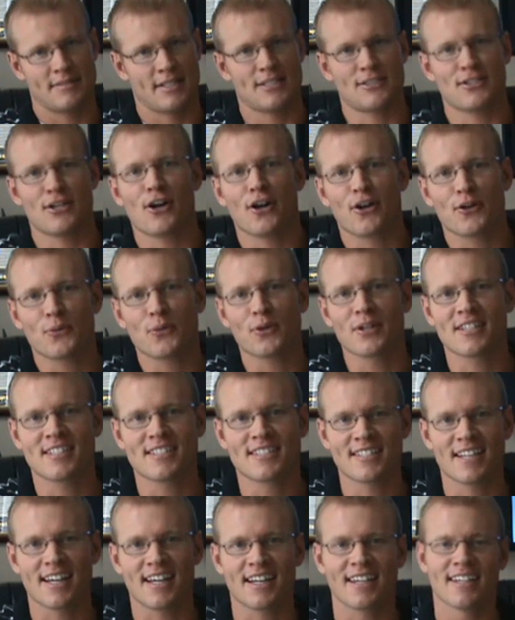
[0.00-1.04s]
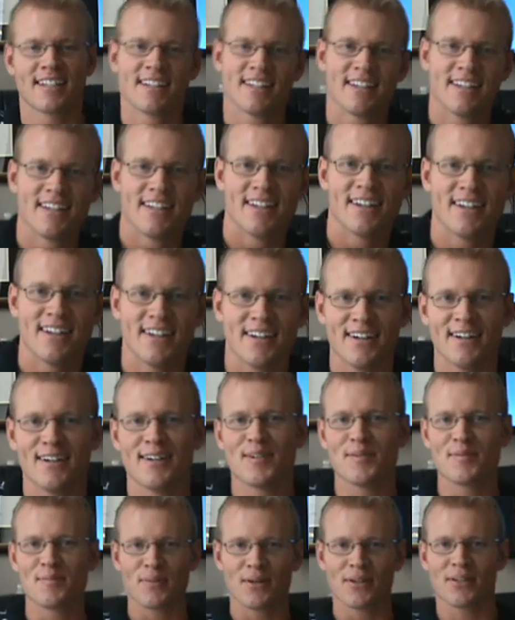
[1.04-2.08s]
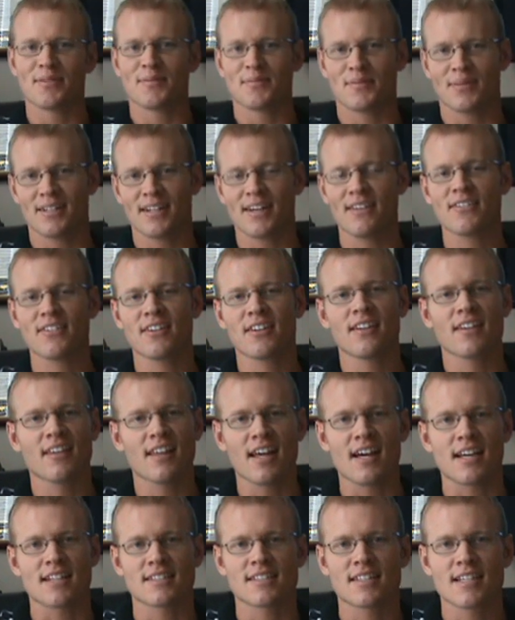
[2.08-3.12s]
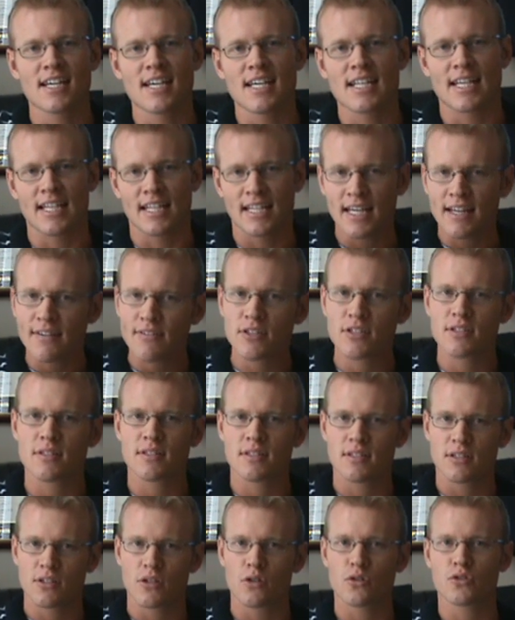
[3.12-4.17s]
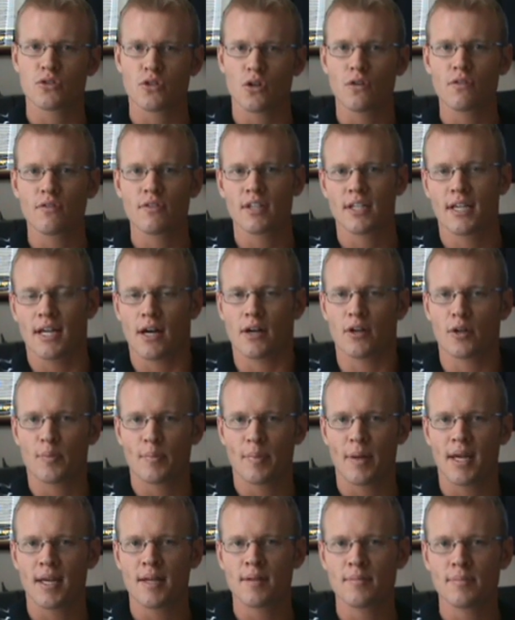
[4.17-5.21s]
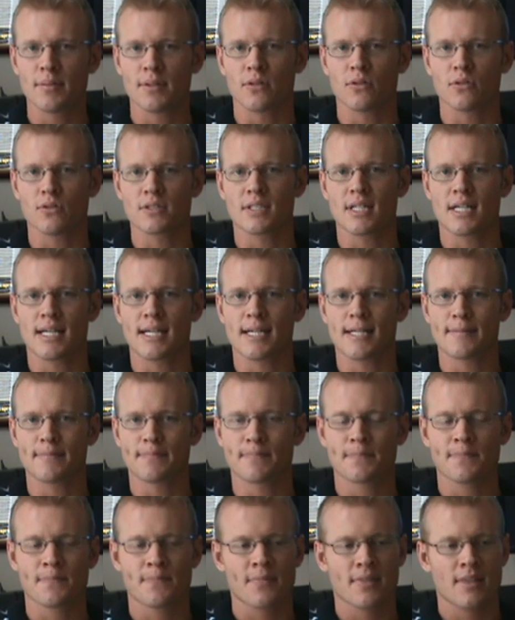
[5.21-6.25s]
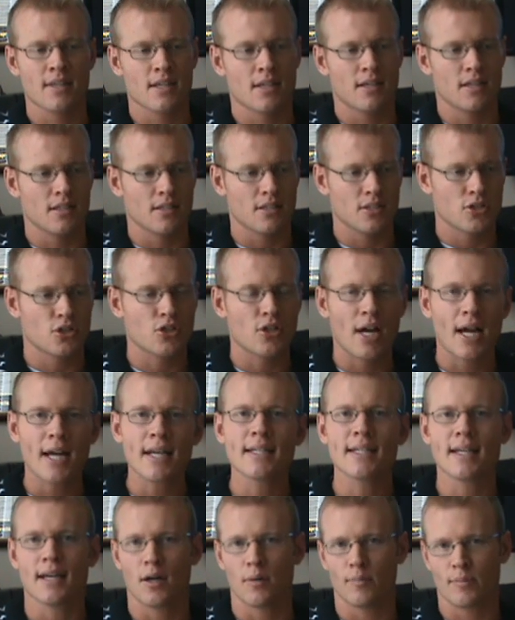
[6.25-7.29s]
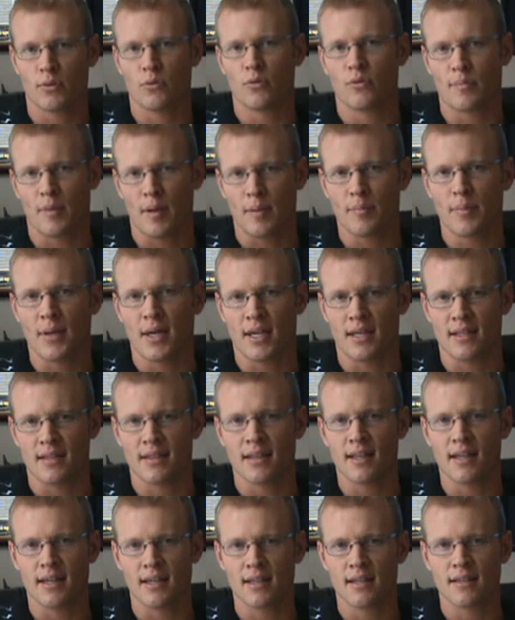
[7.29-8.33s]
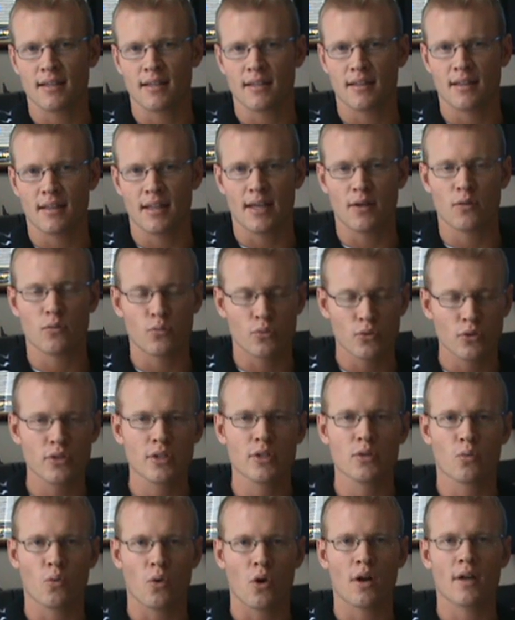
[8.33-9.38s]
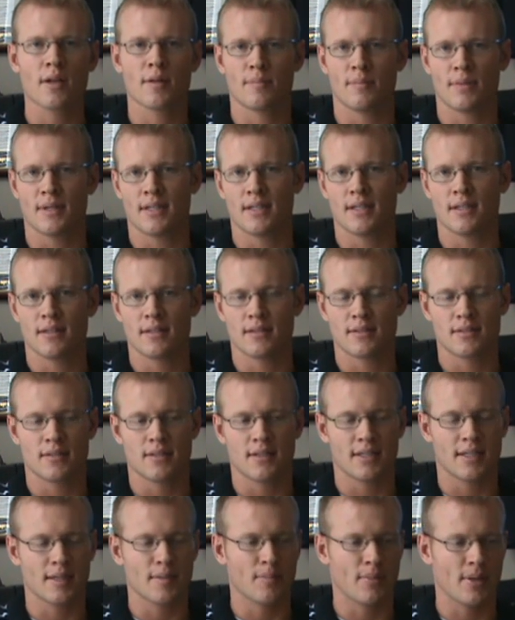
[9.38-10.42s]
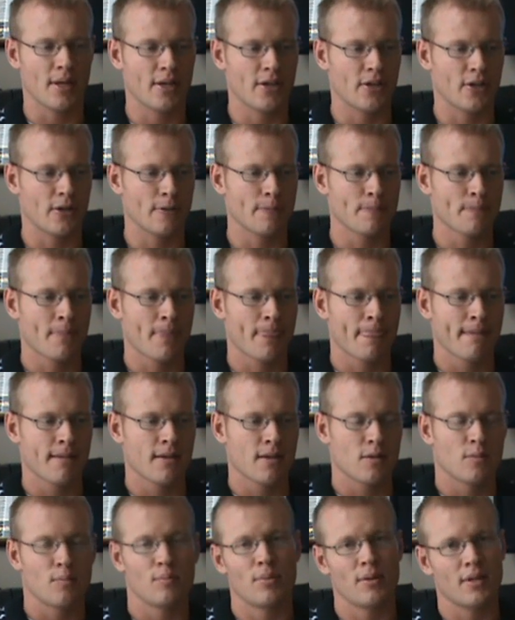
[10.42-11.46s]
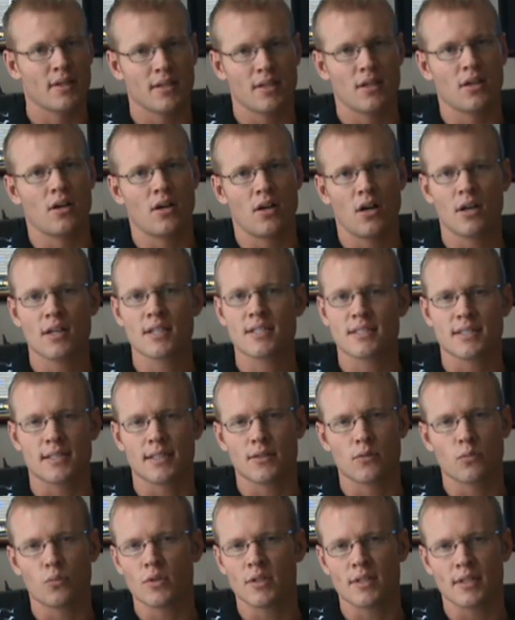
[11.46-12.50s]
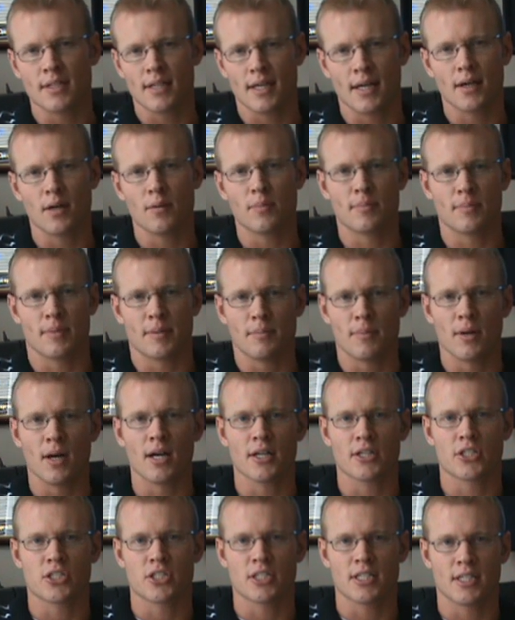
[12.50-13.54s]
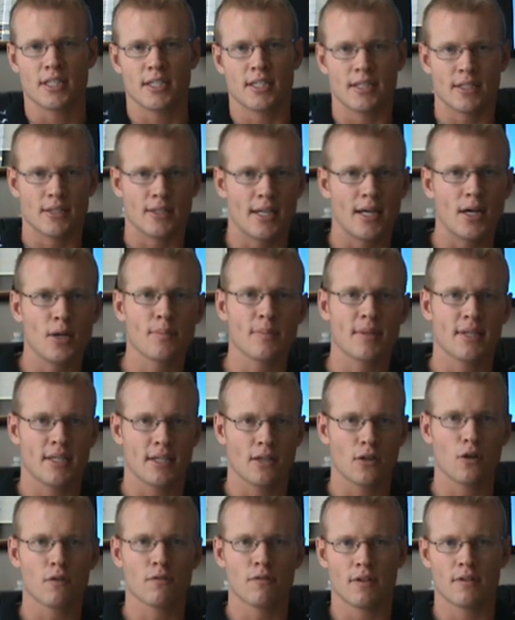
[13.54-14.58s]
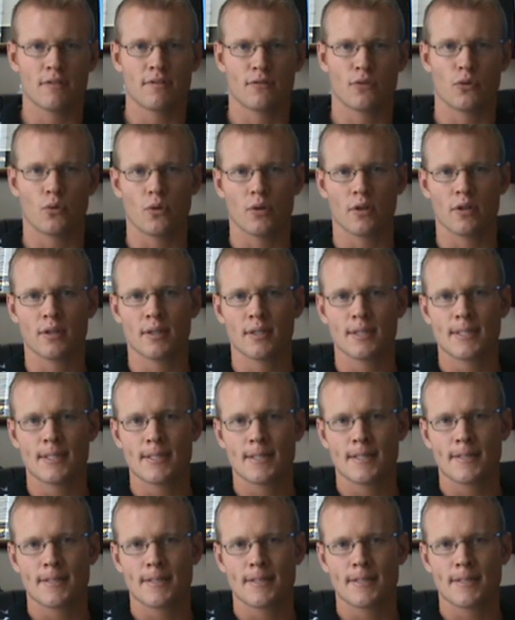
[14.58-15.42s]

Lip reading: That's a hard word to say, but nevertheless, they gave us those over-the-counter pain pills and tried to help me with my pain. They really wanted me to get better, but honestly, it wouldn't help me much. It helped me get over it for